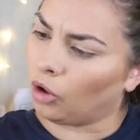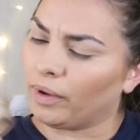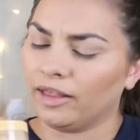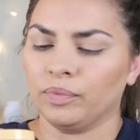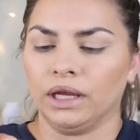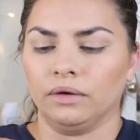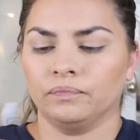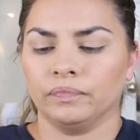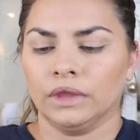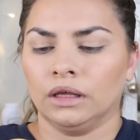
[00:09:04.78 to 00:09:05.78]
Oh, Bella Pierre.
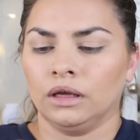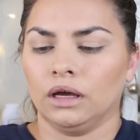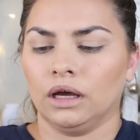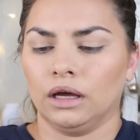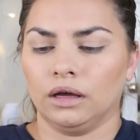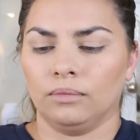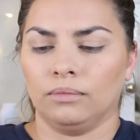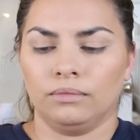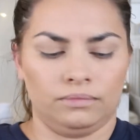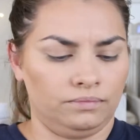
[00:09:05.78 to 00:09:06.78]

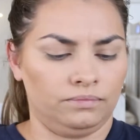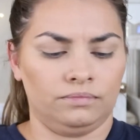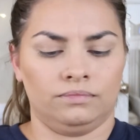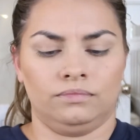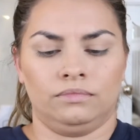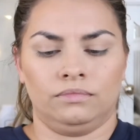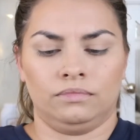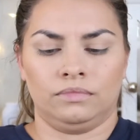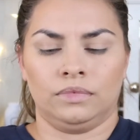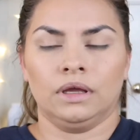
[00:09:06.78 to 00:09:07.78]
Um,
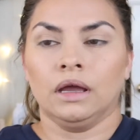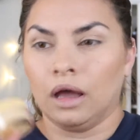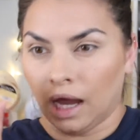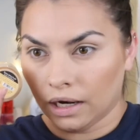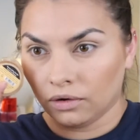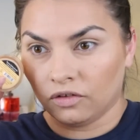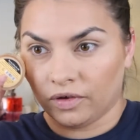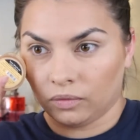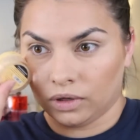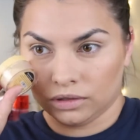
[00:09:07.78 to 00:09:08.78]
I don't know
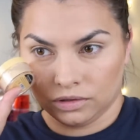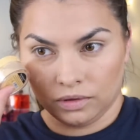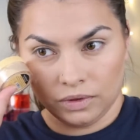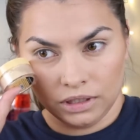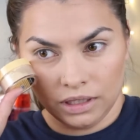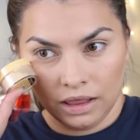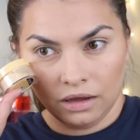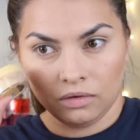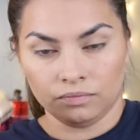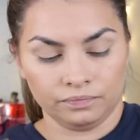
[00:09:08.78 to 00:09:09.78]
if I want, do I want the
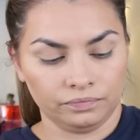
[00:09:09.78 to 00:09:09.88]
yellow?